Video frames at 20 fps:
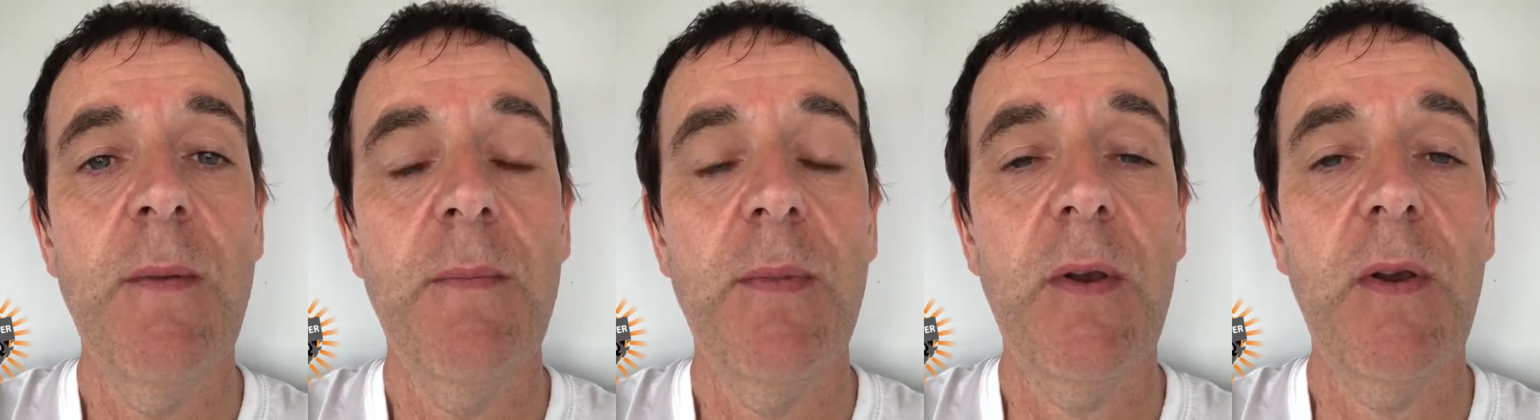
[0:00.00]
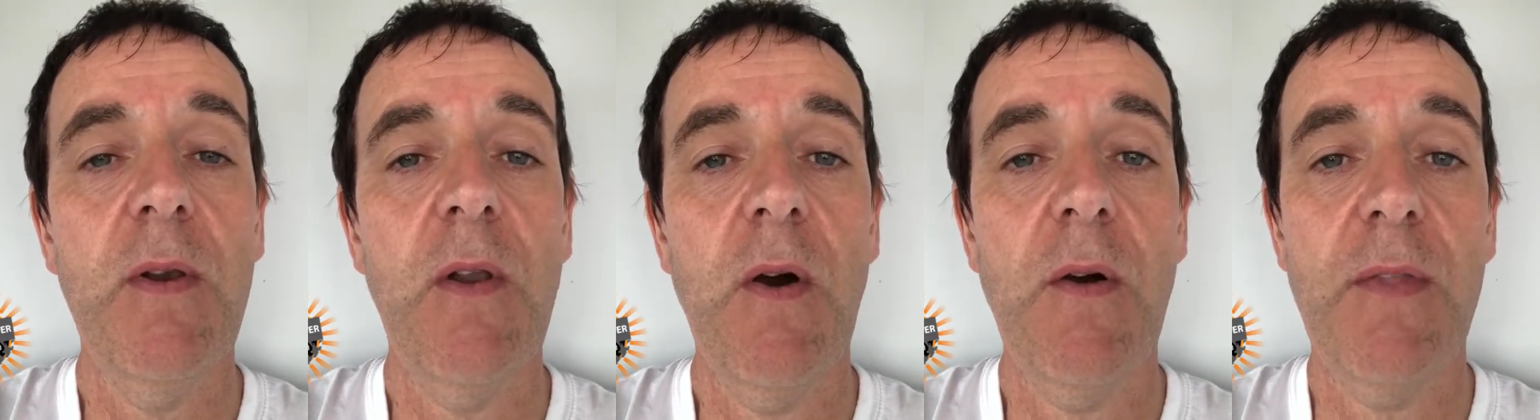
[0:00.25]

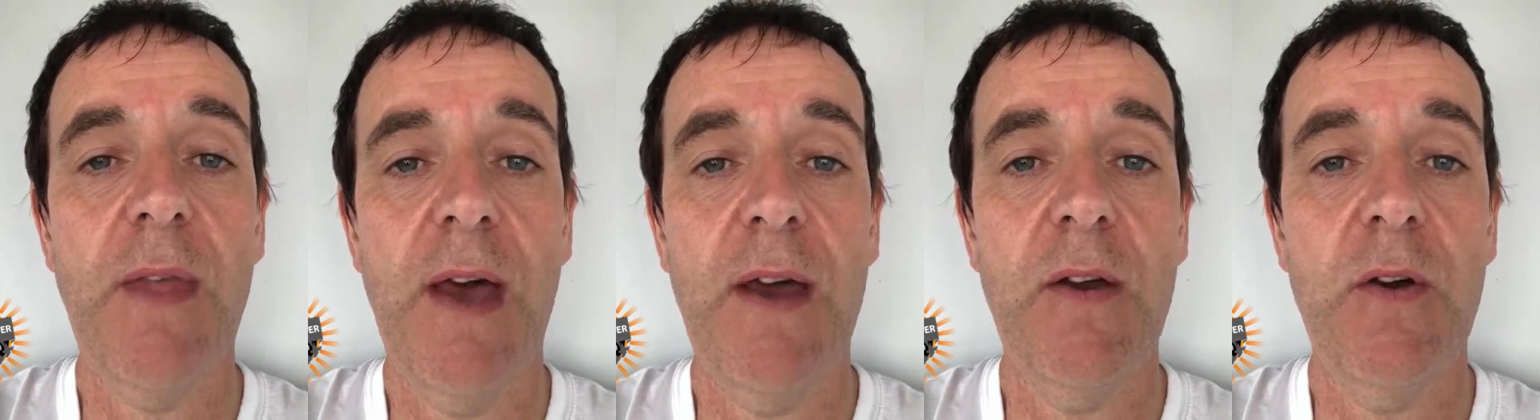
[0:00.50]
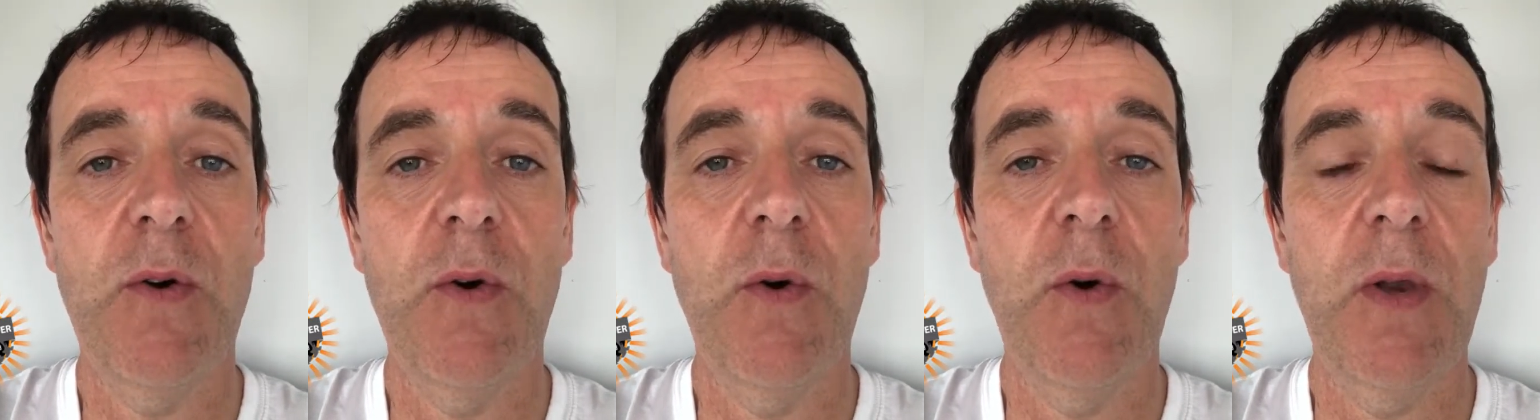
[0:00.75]
But lock
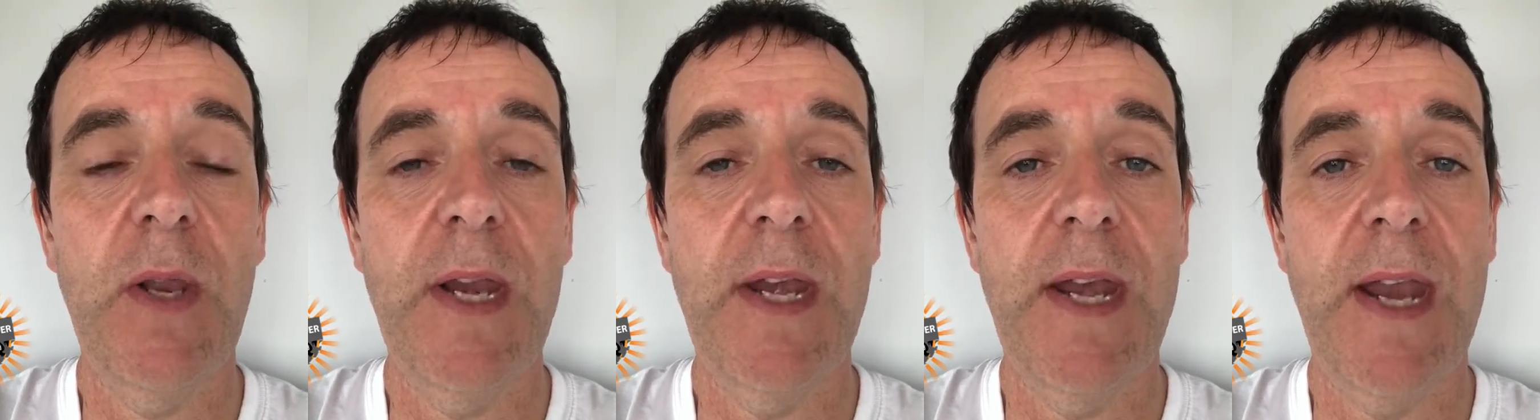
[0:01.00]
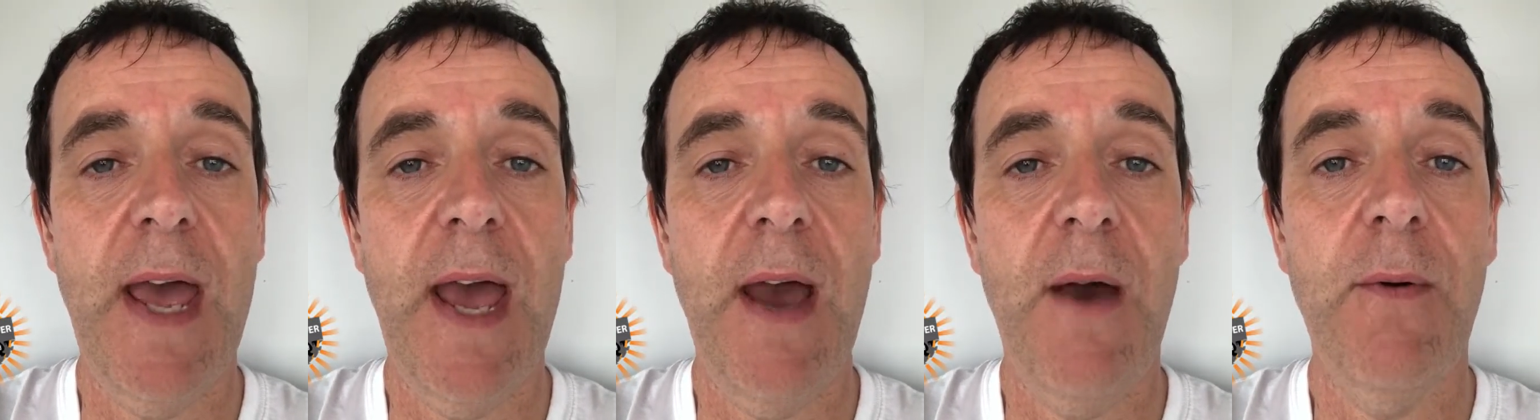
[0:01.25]
that call
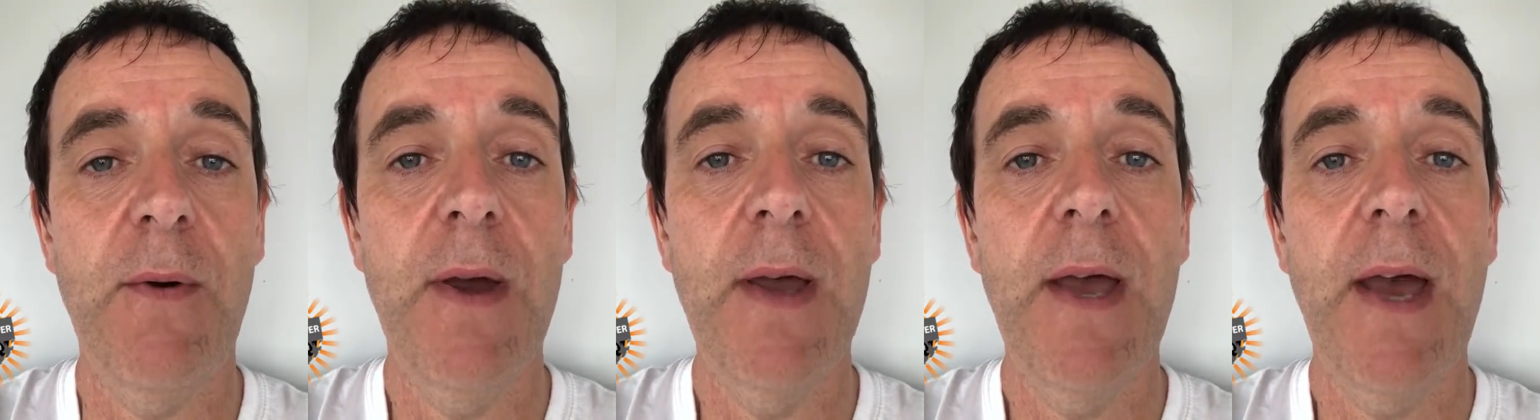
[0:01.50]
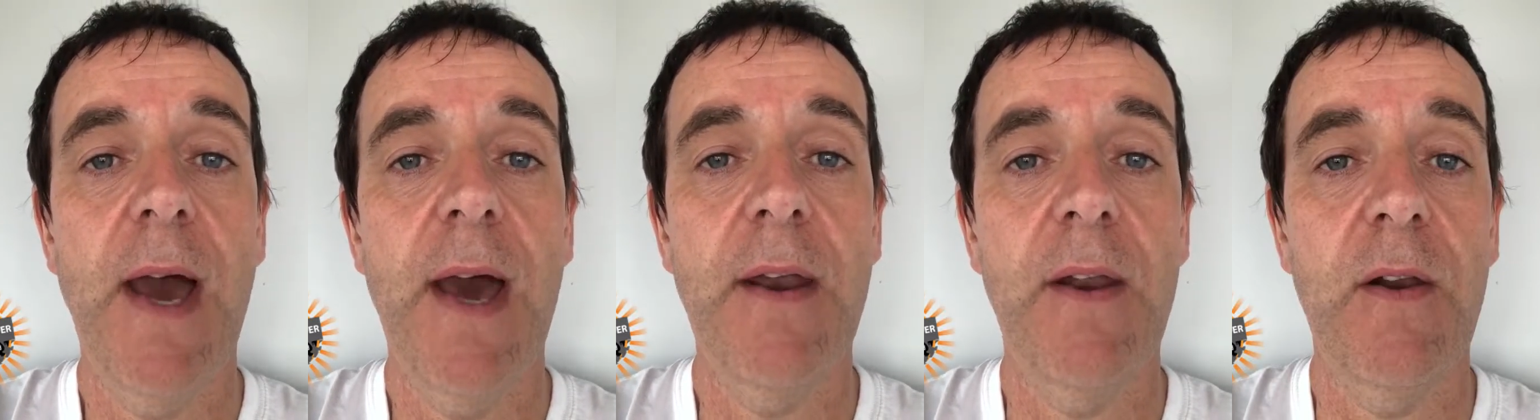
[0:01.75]
in now
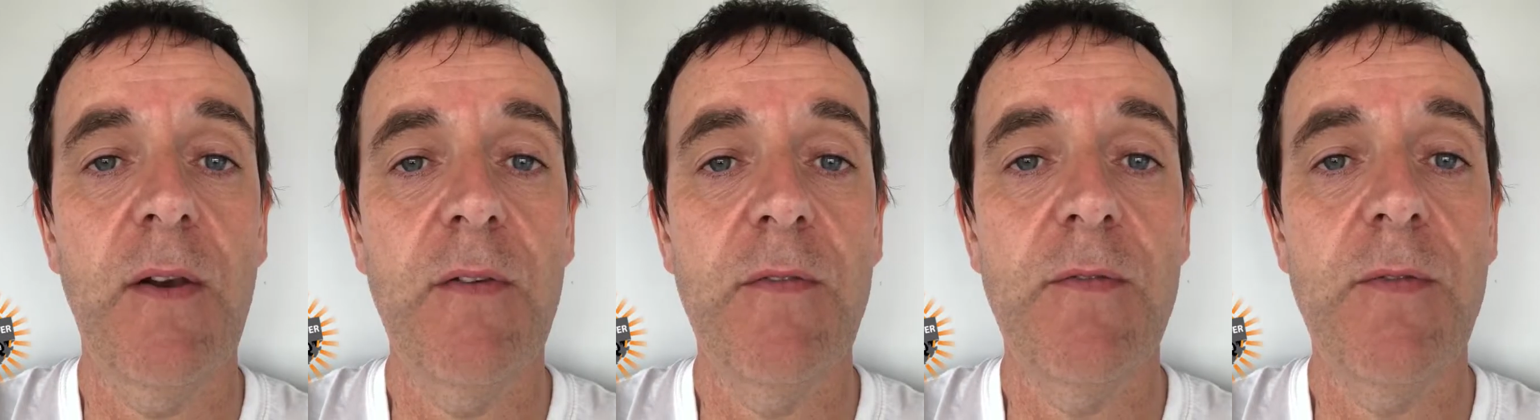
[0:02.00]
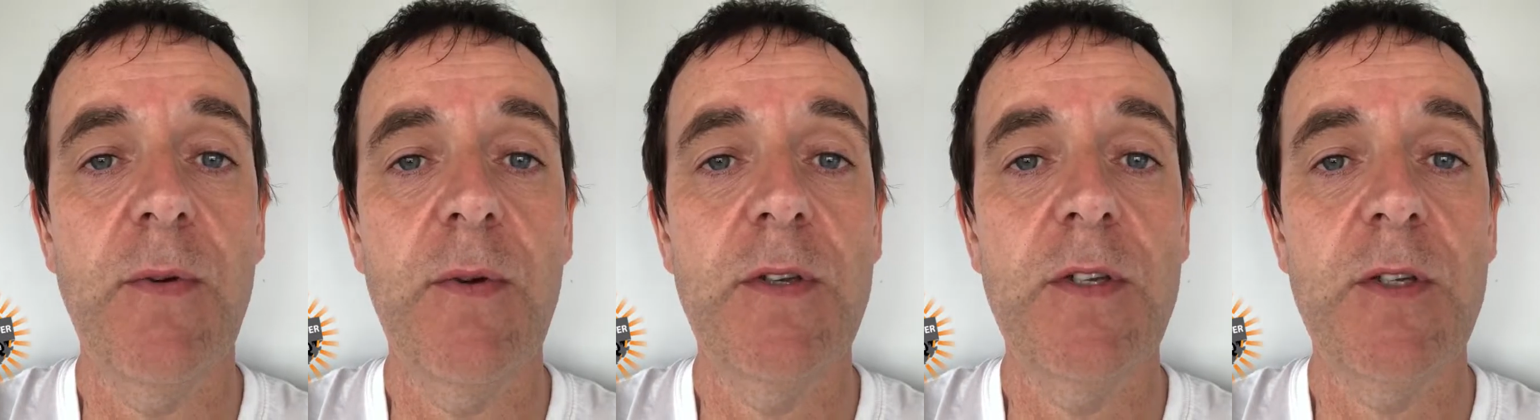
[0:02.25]
and I look
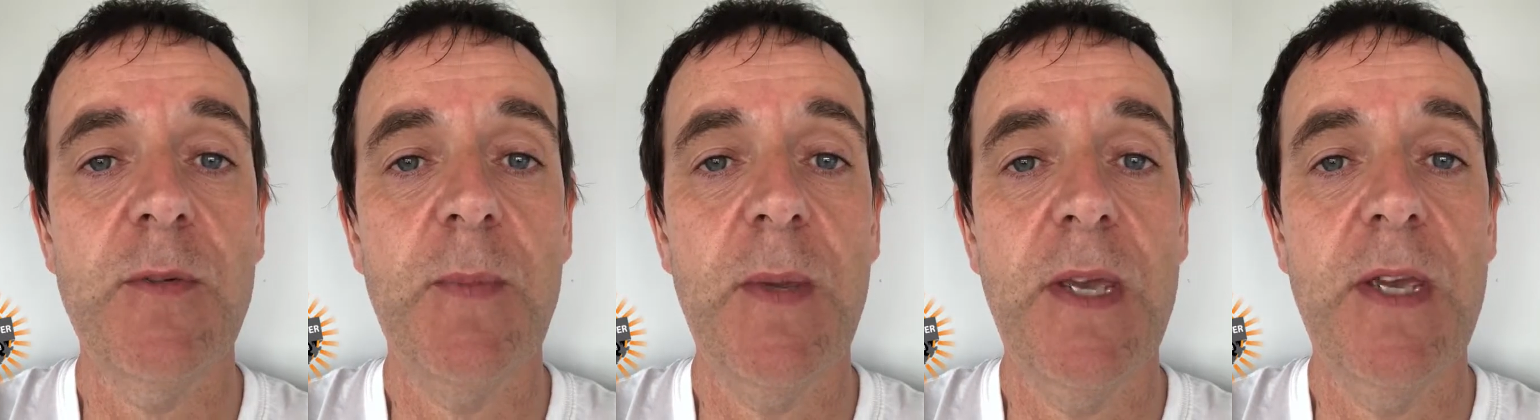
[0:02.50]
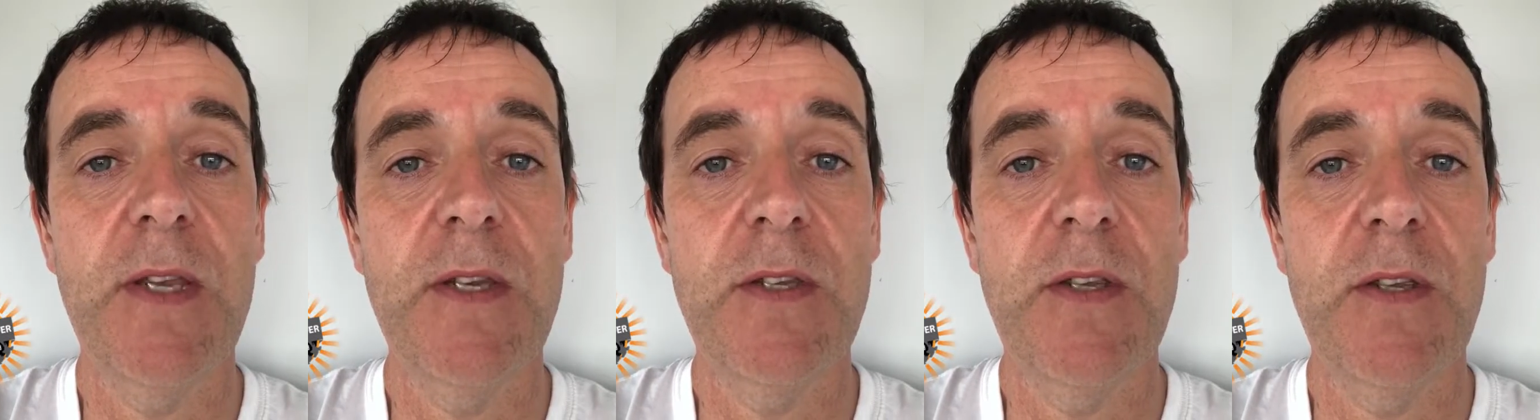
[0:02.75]
forward to
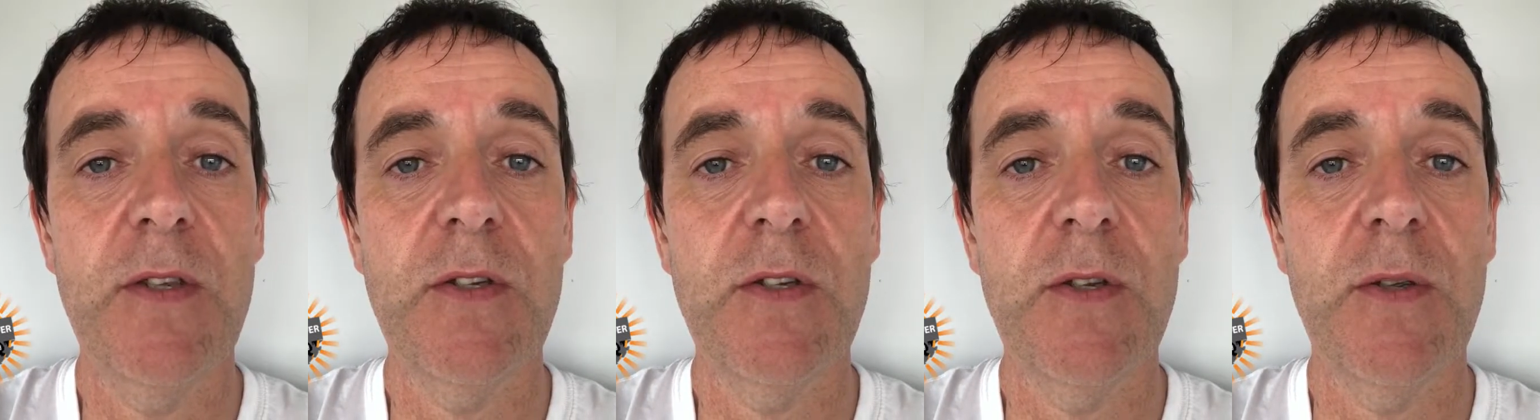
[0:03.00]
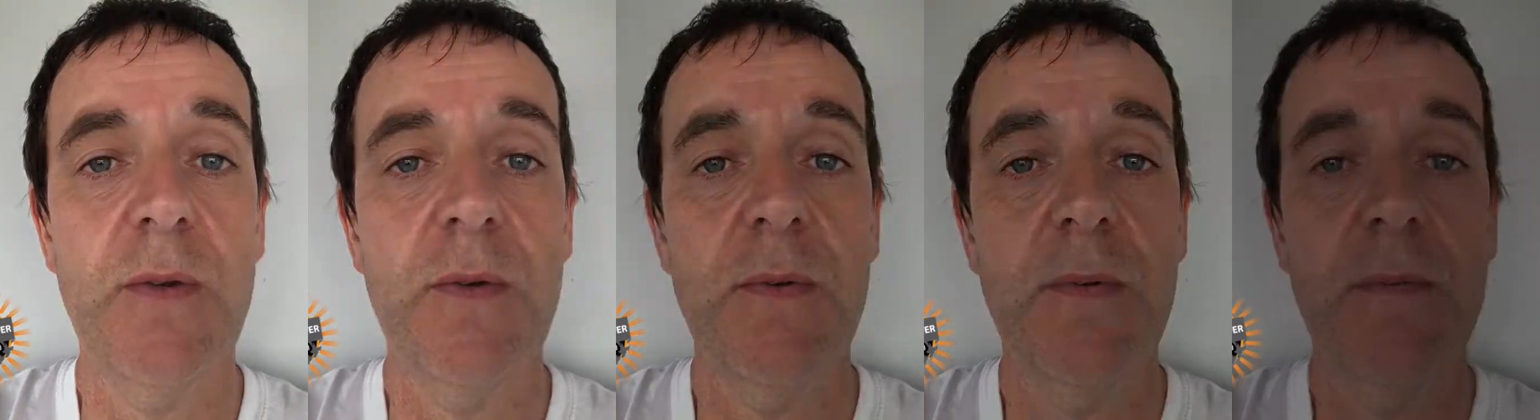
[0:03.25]
speaking to you
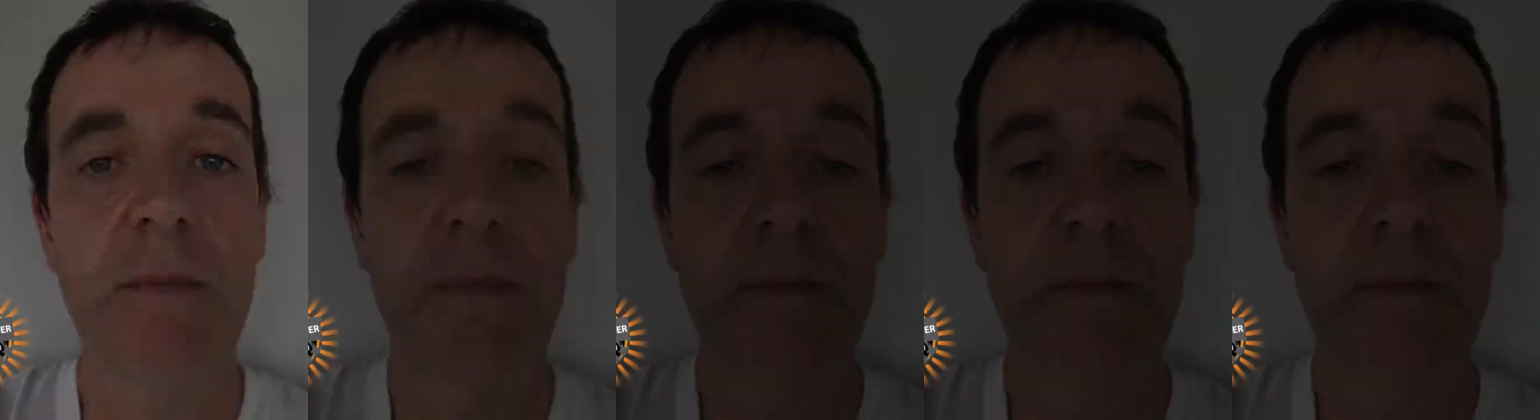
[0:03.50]
soon.